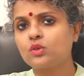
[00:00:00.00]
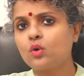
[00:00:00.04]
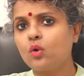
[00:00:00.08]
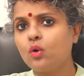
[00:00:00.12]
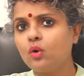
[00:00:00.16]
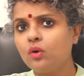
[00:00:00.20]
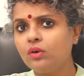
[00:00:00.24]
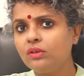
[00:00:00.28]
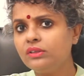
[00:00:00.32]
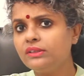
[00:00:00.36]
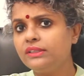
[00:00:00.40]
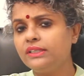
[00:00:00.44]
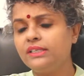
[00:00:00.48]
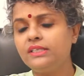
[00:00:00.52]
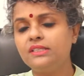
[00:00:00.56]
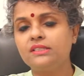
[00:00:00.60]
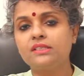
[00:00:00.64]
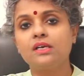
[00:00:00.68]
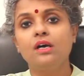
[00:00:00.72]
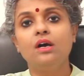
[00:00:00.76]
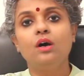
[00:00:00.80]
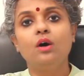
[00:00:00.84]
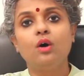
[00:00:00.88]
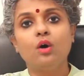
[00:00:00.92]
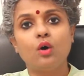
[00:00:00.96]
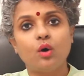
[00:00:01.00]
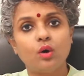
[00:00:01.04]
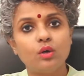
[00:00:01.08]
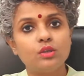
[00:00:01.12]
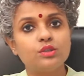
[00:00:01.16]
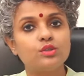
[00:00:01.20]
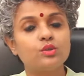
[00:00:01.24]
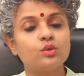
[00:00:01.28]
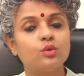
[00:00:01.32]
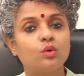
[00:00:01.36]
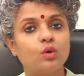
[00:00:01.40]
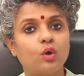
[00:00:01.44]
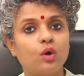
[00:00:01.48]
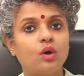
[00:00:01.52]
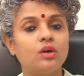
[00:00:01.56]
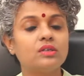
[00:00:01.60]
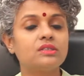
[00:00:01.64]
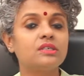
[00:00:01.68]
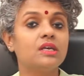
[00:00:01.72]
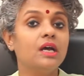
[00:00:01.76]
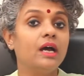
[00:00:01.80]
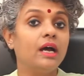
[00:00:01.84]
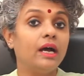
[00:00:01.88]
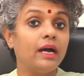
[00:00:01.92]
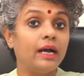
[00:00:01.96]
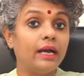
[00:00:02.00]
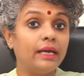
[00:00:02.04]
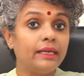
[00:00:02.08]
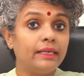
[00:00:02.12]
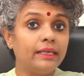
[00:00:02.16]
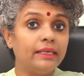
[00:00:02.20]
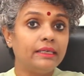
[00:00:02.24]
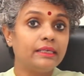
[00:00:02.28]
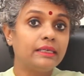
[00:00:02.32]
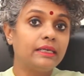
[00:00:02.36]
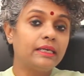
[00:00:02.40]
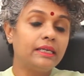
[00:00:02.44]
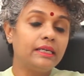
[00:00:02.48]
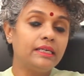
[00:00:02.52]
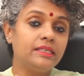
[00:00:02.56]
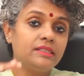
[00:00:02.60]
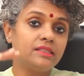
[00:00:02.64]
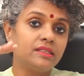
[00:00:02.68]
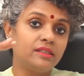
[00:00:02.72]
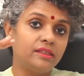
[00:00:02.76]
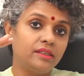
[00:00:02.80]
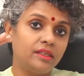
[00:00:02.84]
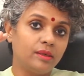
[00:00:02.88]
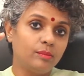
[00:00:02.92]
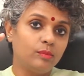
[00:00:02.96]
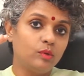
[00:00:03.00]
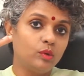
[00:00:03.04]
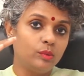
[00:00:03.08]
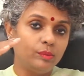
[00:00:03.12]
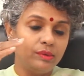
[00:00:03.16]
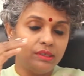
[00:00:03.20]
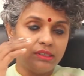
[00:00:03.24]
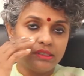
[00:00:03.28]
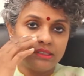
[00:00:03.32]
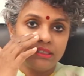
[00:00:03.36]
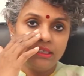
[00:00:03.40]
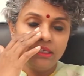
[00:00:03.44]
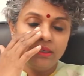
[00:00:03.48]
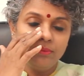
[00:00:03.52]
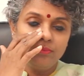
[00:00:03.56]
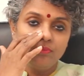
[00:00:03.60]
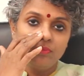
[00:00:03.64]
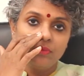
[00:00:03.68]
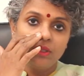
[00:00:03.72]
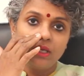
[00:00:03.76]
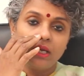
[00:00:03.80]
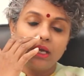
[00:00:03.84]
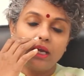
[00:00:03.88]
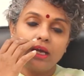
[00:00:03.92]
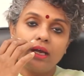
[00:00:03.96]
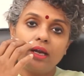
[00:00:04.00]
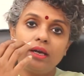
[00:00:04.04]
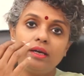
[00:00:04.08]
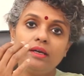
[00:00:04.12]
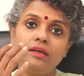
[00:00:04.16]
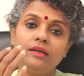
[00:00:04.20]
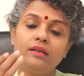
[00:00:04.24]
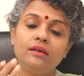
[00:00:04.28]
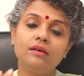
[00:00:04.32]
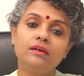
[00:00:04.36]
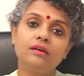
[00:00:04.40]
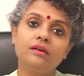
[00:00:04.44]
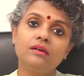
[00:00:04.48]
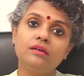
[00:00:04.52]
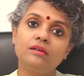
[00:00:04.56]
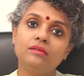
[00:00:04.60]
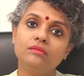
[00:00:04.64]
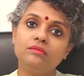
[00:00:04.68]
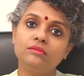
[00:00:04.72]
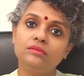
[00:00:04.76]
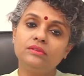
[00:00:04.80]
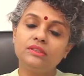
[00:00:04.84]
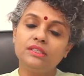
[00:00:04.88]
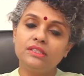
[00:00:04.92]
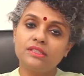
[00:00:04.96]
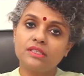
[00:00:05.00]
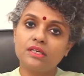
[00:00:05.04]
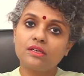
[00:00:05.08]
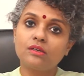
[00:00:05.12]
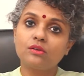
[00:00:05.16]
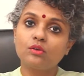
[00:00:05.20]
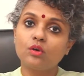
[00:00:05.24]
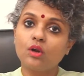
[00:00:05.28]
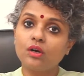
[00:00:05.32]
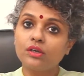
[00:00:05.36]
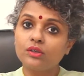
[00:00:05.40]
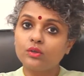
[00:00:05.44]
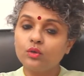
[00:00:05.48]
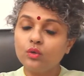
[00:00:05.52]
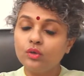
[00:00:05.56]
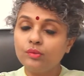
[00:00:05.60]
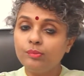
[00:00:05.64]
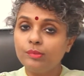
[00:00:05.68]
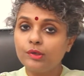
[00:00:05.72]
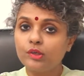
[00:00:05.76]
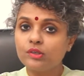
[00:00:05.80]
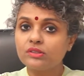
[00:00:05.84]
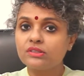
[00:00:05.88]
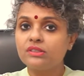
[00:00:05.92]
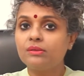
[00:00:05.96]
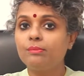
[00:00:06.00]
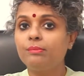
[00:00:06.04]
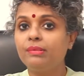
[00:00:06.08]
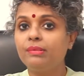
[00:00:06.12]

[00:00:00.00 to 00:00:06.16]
All these also cause an increase in WBC, and these are not good because they